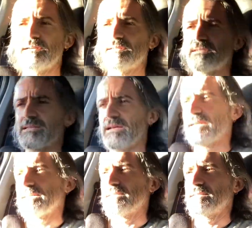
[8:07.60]

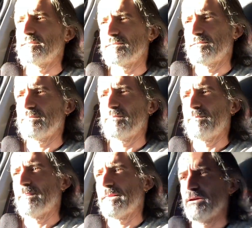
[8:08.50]
selling
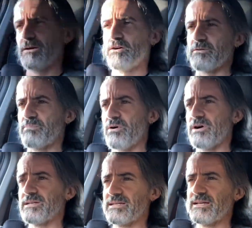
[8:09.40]
hot
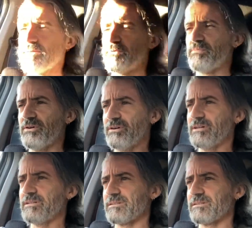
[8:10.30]
pies and apple pies,